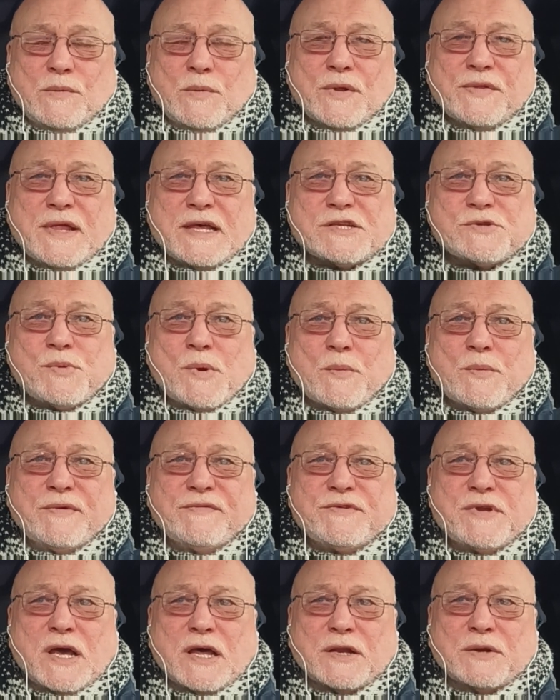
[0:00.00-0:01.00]
Well, that's what
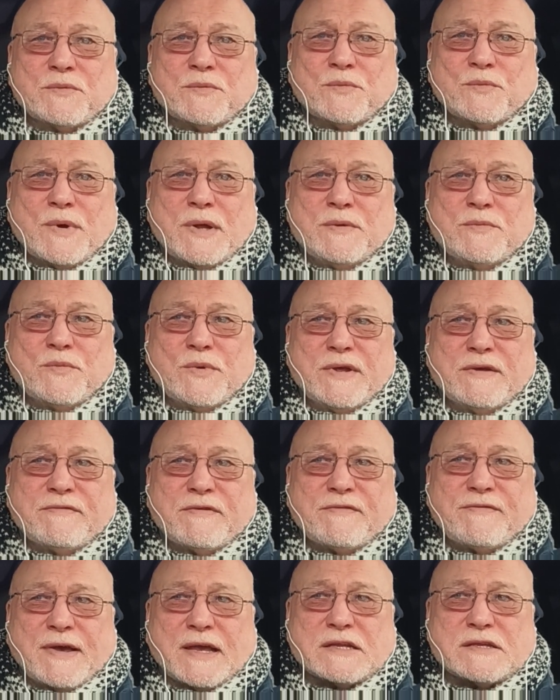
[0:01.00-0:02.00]
we've done when we've
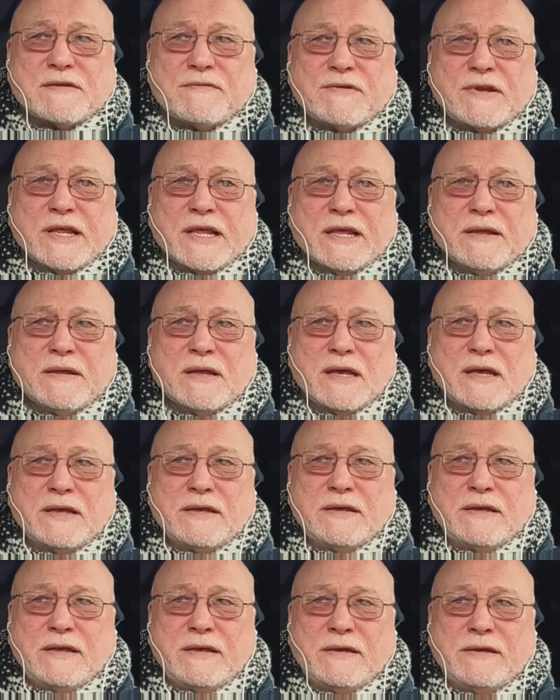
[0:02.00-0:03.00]
effectively
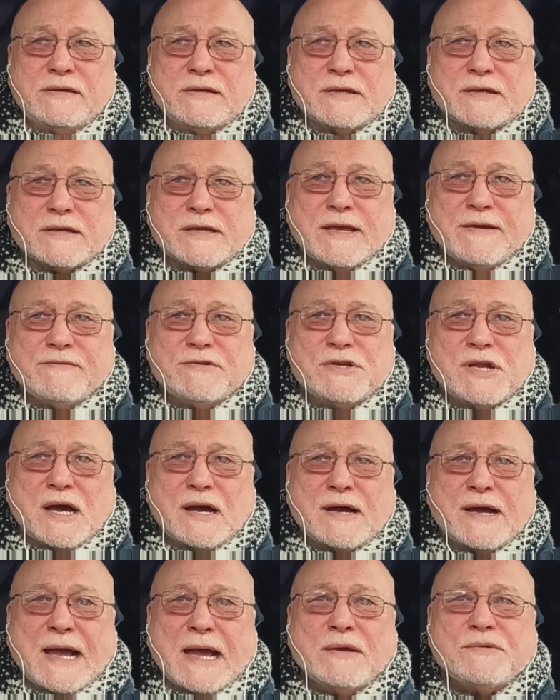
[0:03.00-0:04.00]
given
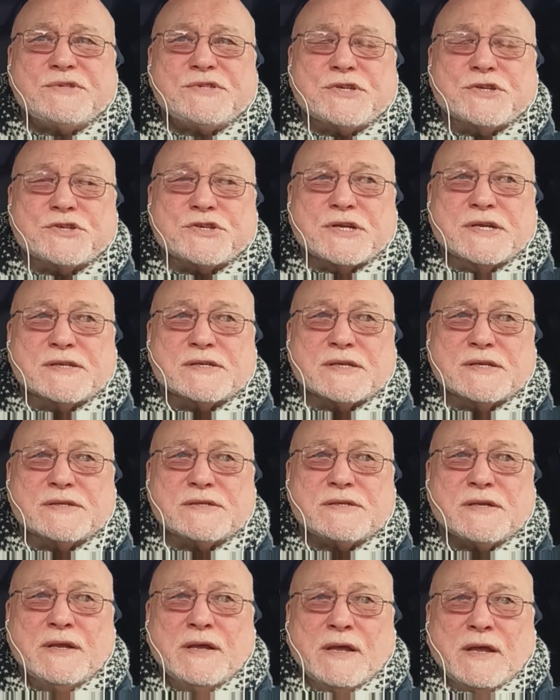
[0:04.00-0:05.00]
our house to
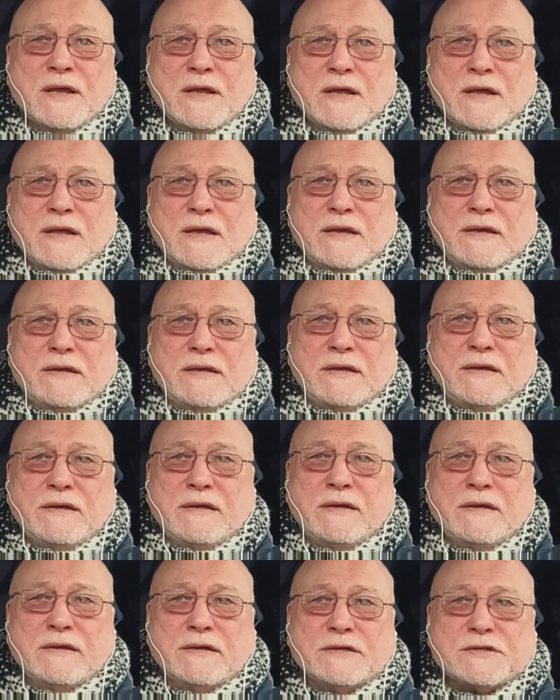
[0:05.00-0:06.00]
Jesus.
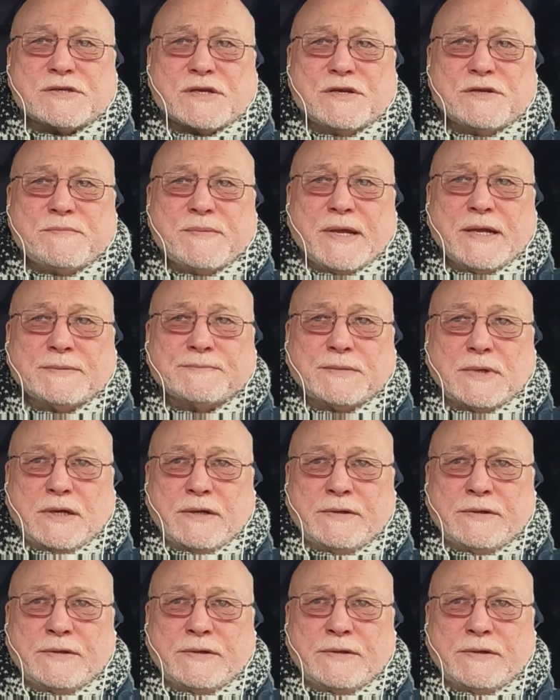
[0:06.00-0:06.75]
Excuse me.